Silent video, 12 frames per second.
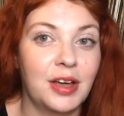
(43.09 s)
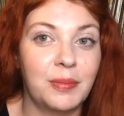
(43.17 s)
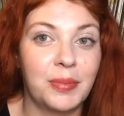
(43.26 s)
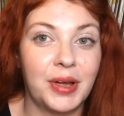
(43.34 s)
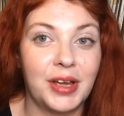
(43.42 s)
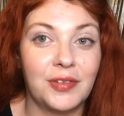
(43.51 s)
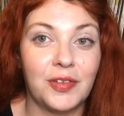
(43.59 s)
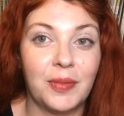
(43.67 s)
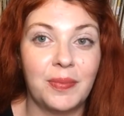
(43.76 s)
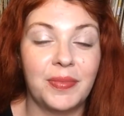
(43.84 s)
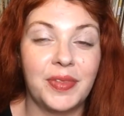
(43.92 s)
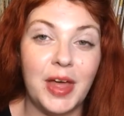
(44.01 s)
a break
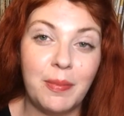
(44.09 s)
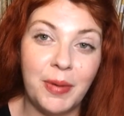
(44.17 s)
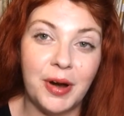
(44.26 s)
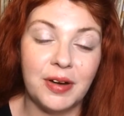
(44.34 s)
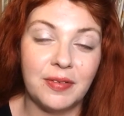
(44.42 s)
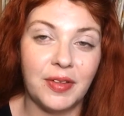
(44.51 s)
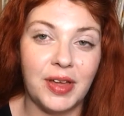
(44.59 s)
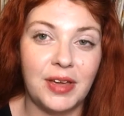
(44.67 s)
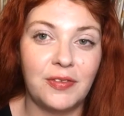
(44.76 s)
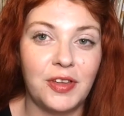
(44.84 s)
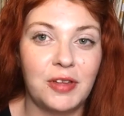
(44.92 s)
from that part of life